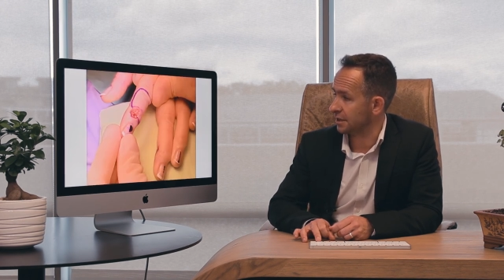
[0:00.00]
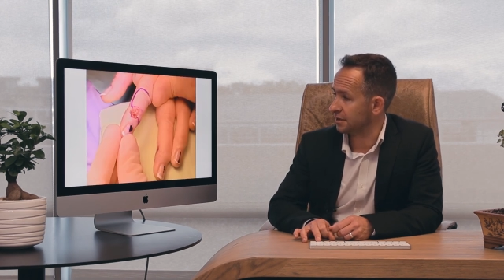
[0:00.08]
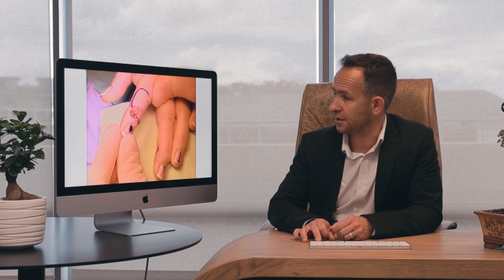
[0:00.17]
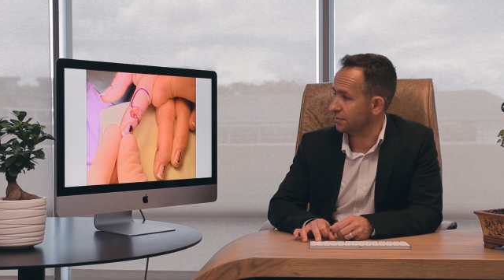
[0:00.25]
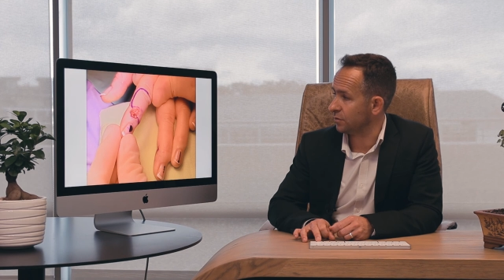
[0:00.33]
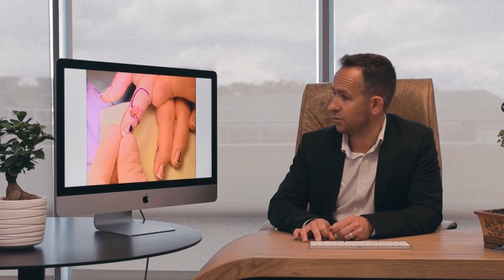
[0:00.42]
and
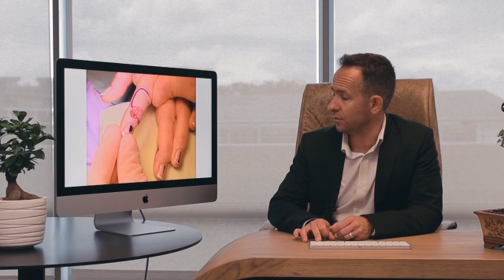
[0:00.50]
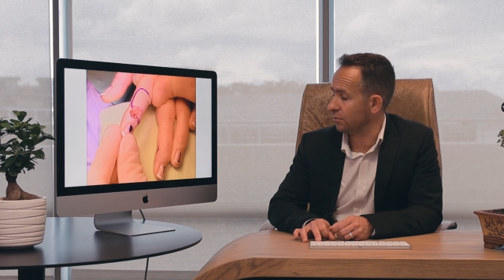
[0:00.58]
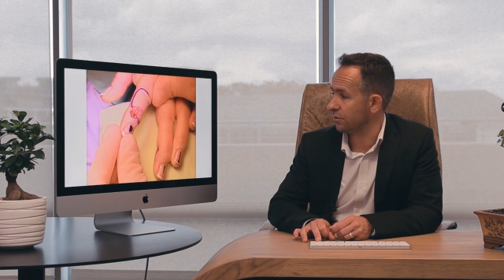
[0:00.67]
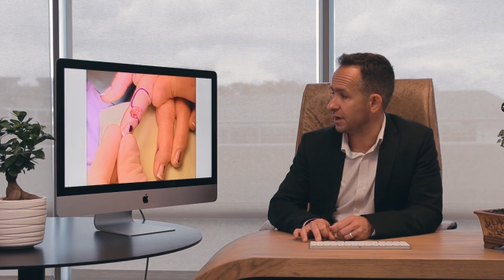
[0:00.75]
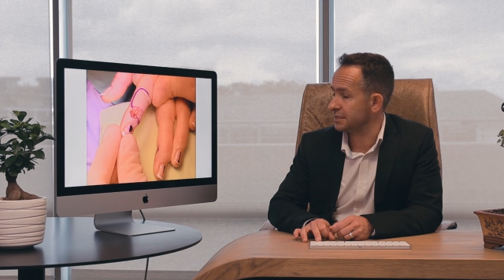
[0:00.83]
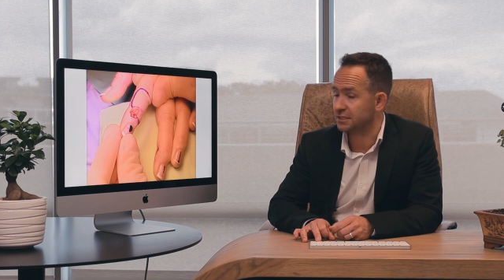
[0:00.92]
therefore we
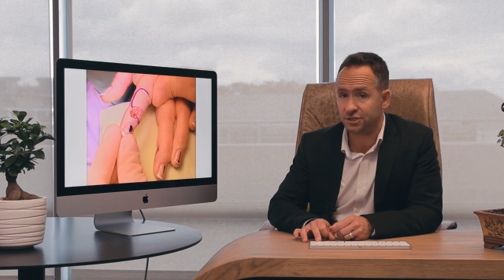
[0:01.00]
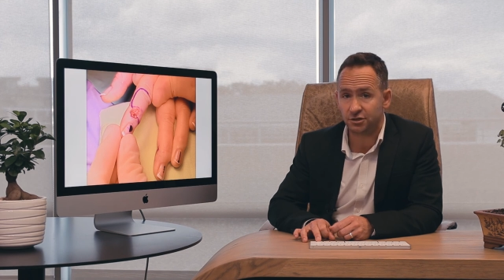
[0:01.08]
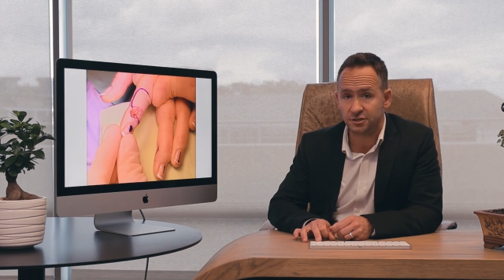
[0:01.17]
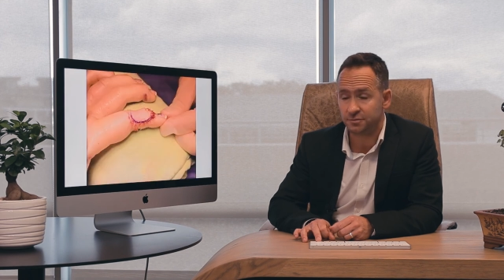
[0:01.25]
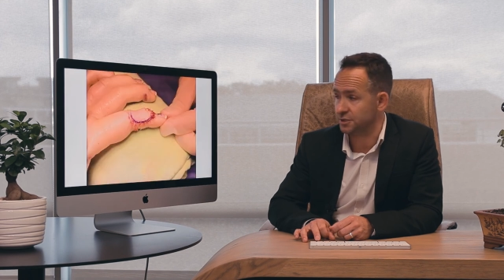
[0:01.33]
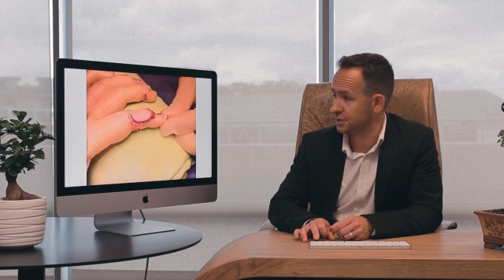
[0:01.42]
raise the
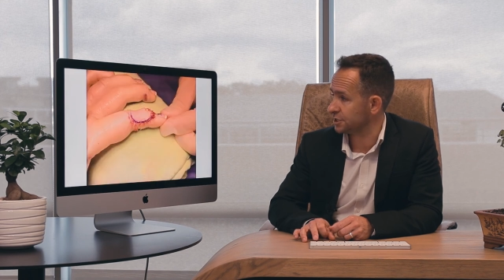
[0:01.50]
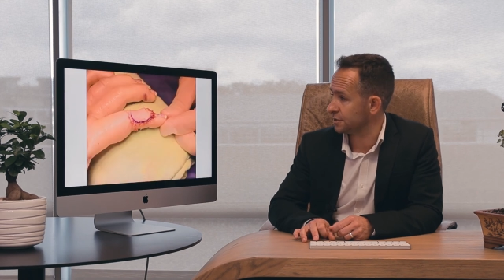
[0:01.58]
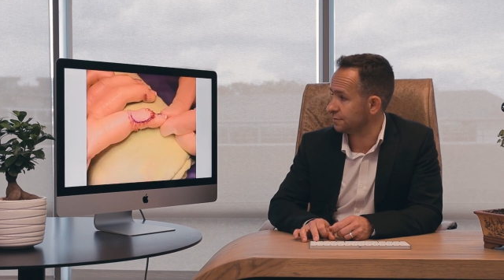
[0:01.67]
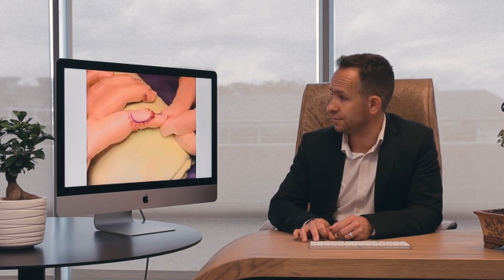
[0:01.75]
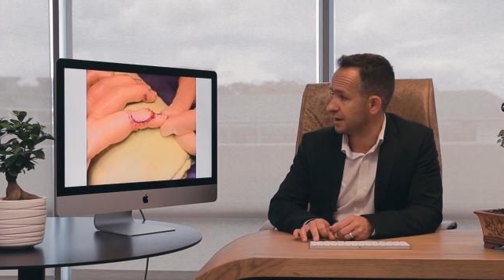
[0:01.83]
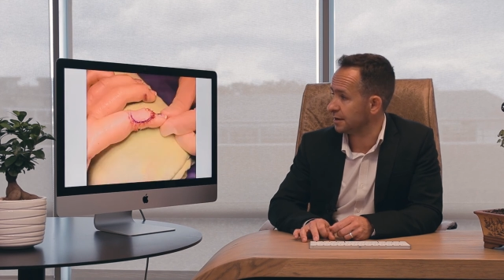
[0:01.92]

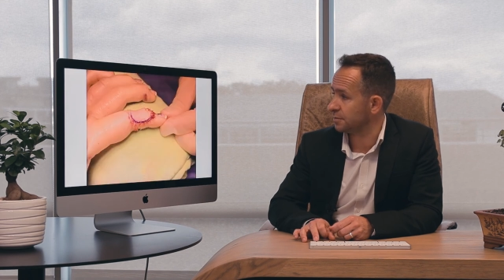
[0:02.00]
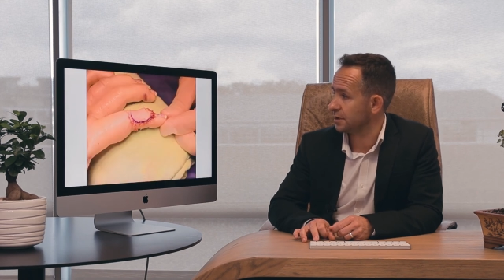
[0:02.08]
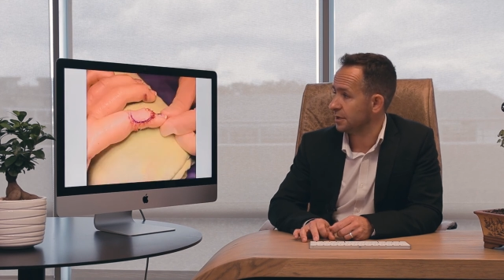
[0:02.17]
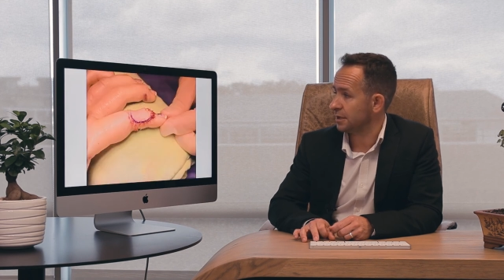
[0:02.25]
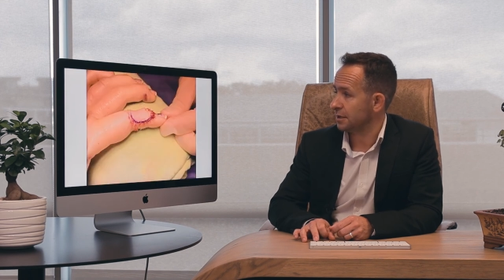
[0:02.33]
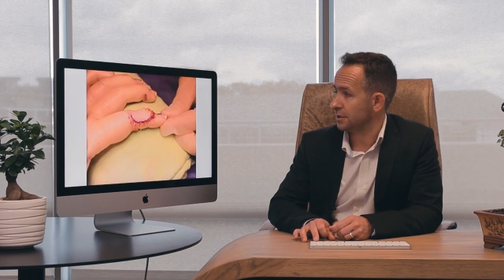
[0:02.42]
transposition flap
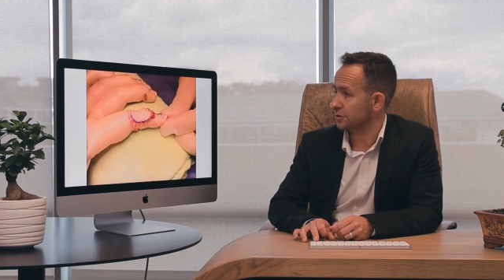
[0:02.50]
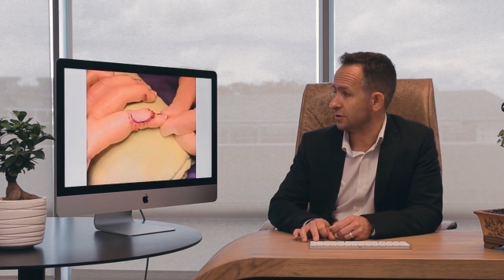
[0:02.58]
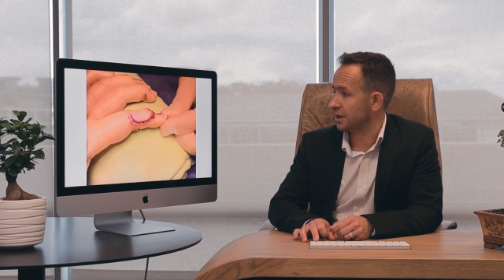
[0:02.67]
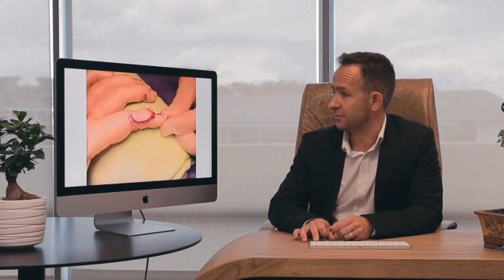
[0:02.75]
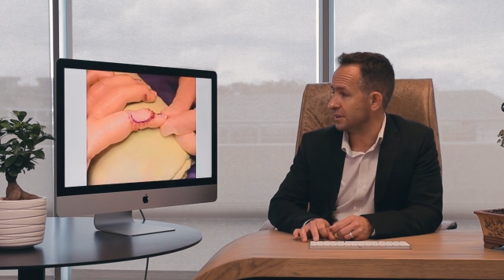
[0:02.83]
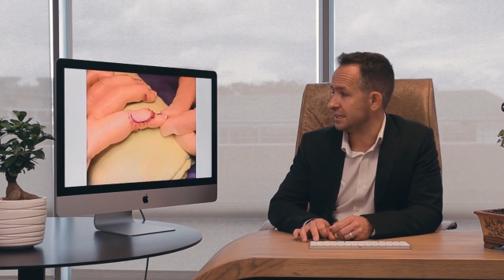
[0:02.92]
to
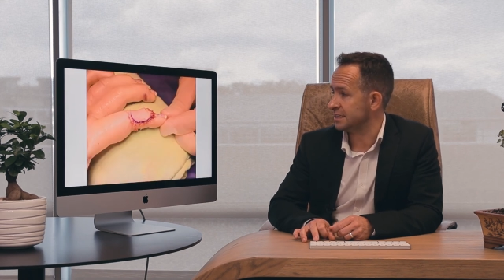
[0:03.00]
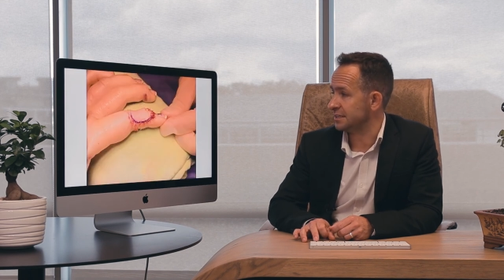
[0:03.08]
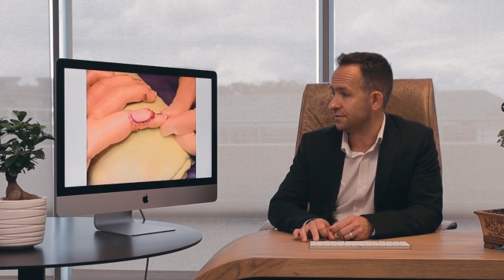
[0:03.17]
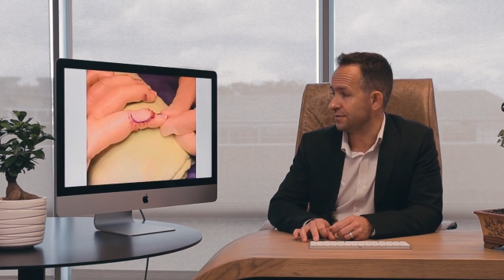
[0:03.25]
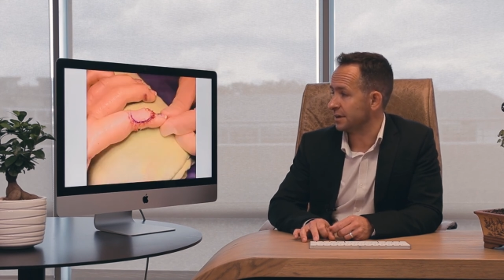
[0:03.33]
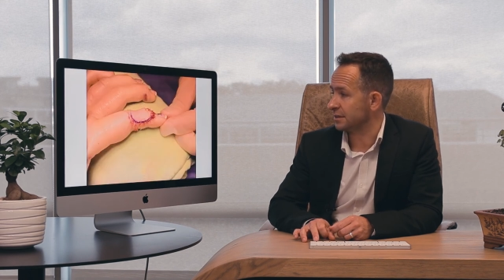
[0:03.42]
cover the
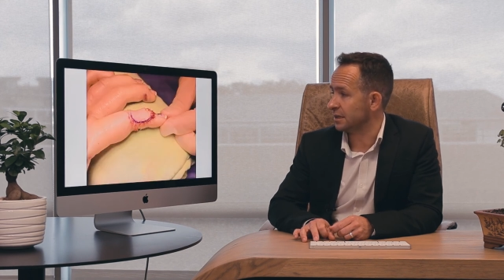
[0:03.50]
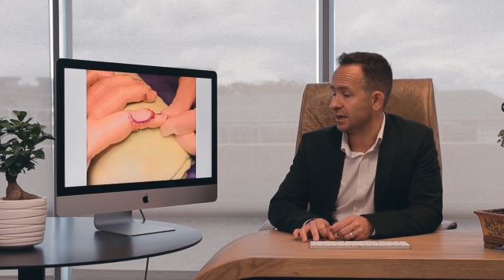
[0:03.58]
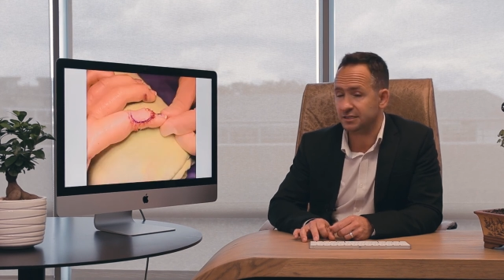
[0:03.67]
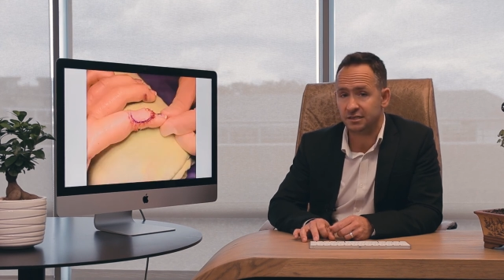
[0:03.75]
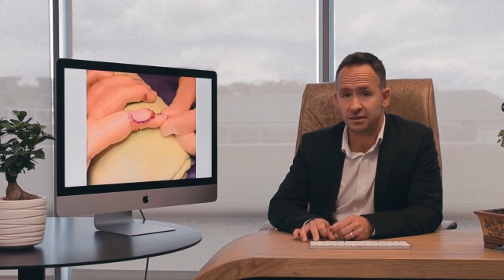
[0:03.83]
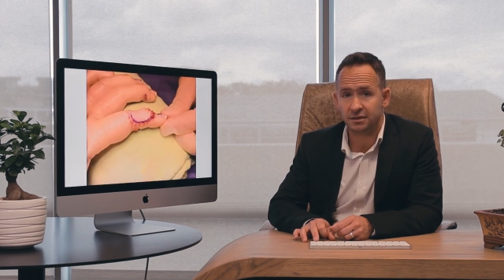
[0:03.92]
defect
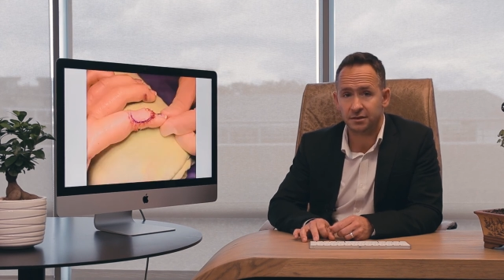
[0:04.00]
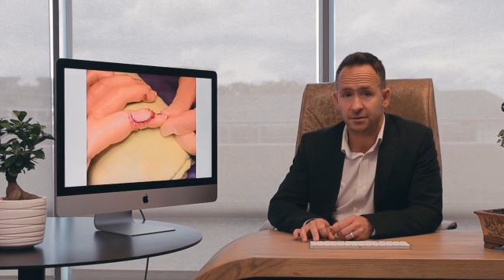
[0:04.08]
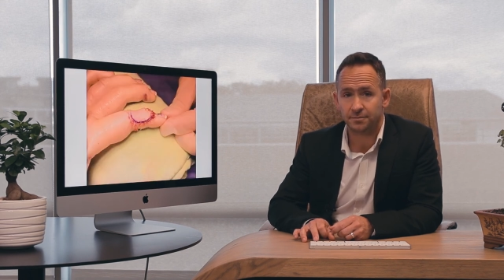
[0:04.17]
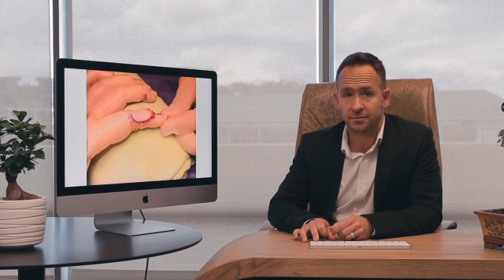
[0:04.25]
nicely.